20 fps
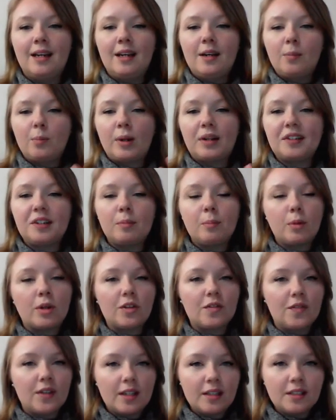Present
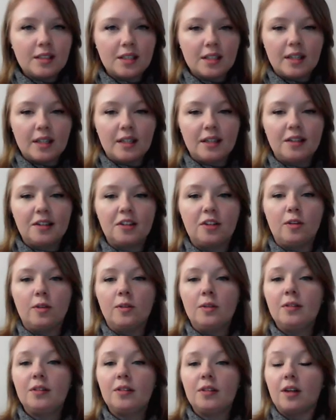perfect is
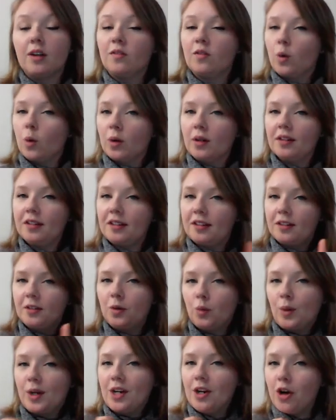used, of course,
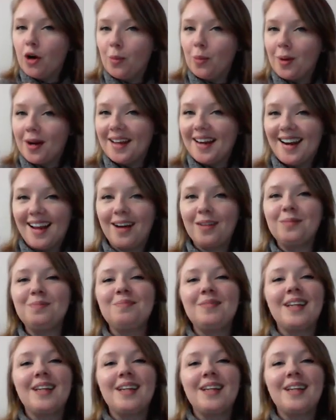we know by now,